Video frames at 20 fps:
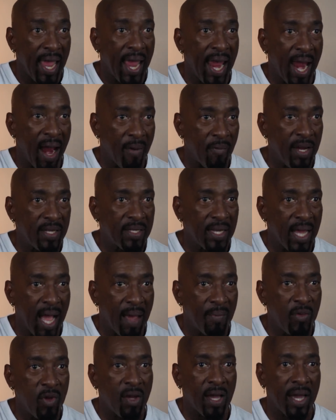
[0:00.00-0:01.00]
Every
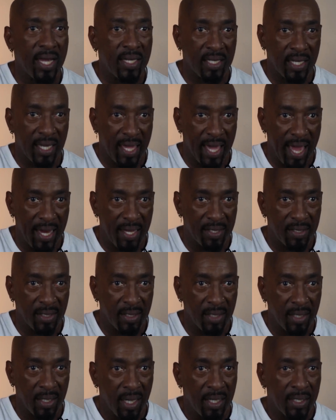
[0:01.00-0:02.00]
time you catch a
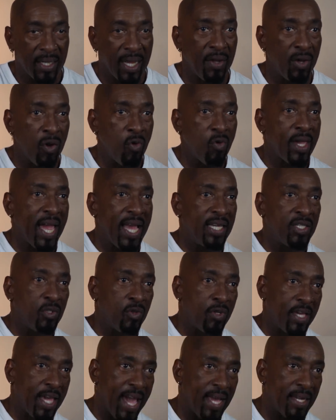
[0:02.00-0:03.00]
case, that new case
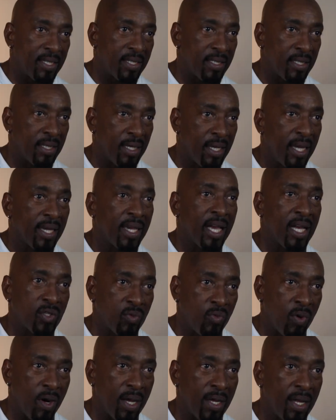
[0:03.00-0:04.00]
you catch,
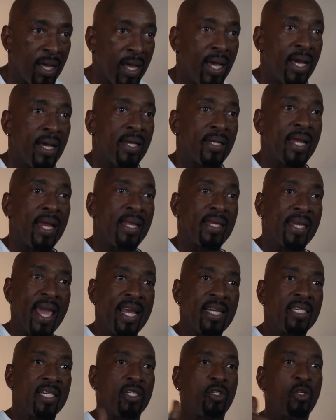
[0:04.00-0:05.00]
guess what? That
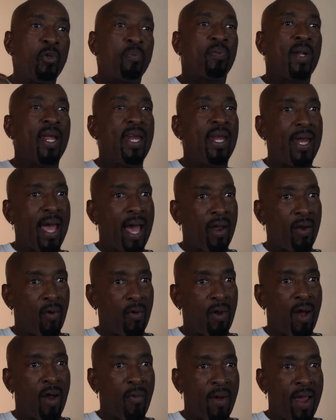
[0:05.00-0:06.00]
case that you pleaded out
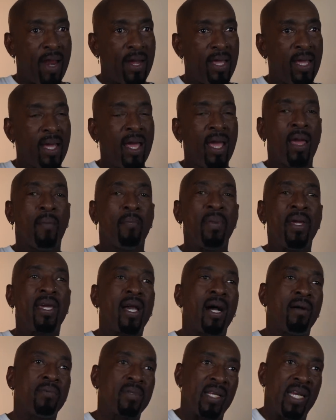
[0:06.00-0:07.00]
on already
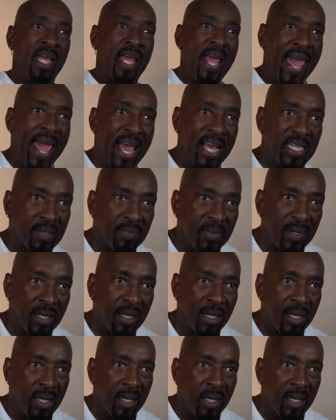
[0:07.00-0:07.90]
becomes an enhancement.